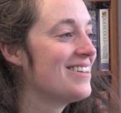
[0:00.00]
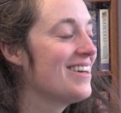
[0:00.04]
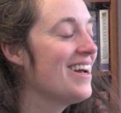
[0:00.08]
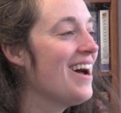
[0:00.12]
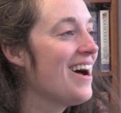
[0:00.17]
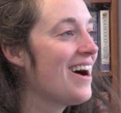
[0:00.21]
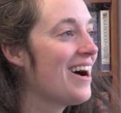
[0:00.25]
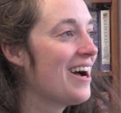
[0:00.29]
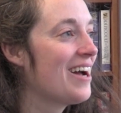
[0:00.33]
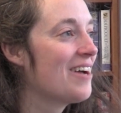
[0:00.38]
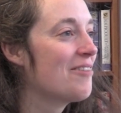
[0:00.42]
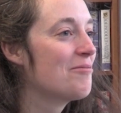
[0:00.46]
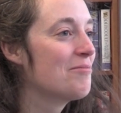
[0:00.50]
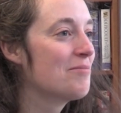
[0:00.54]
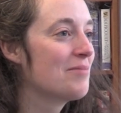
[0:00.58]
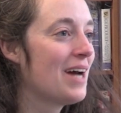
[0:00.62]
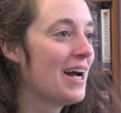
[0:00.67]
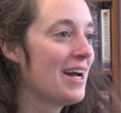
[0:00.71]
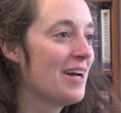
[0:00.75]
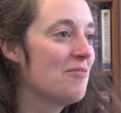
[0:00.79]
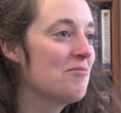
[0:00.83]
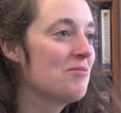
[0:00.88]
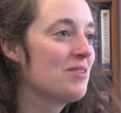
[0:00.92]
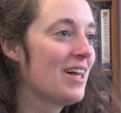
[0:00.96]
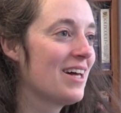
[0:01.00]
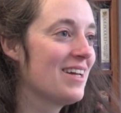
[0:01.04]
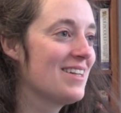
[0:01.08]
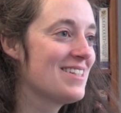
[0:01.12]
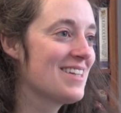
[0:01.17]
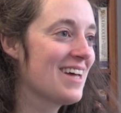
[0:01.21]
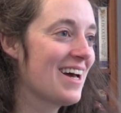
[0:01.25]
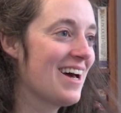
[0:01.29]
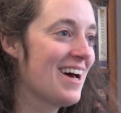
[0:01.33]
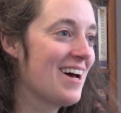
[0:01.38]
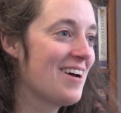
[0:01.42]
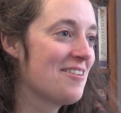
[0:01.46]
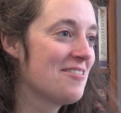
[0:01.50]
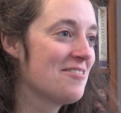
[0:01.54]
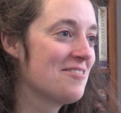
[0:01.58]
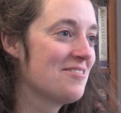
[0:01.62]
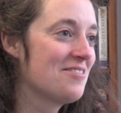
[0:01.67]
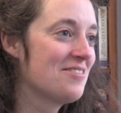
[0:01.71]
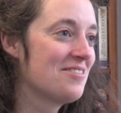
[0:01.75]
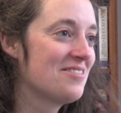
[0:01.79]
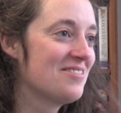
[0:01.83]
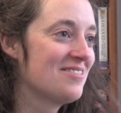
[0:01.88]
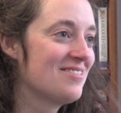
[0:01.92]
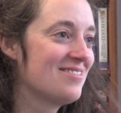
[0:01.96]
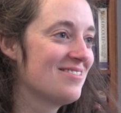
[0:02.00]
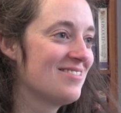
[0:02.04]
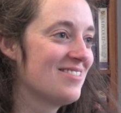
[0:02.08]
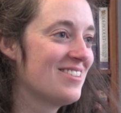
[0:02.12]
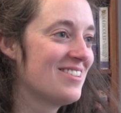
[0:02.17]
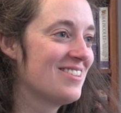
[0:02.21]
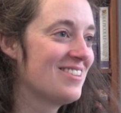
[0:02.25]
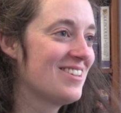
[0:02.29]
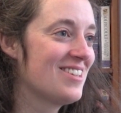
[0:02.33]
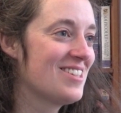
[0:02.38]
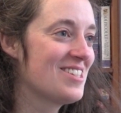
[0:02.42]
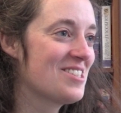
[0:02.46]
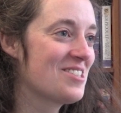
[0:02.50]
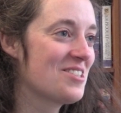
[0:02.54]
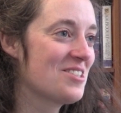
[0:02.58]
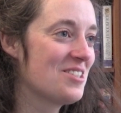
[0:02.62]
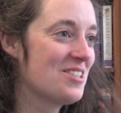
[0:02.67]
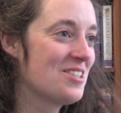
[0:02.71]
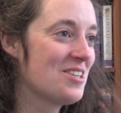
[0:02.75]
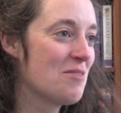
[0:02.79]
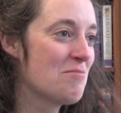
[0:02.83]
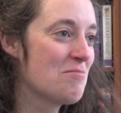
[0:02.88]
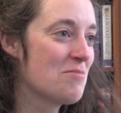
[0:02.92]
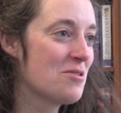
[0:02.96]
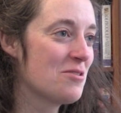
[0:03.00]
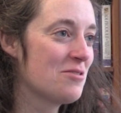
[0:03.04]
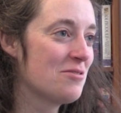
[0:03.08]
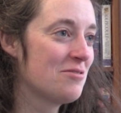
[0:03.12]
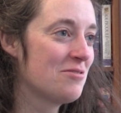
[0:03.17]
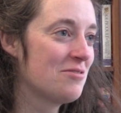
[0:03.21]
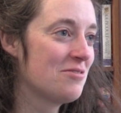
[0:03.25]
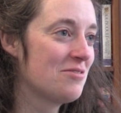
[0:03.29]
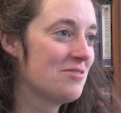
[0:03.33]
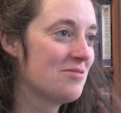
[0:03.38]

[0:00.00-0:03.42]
yeah, I am glad to have a certain number of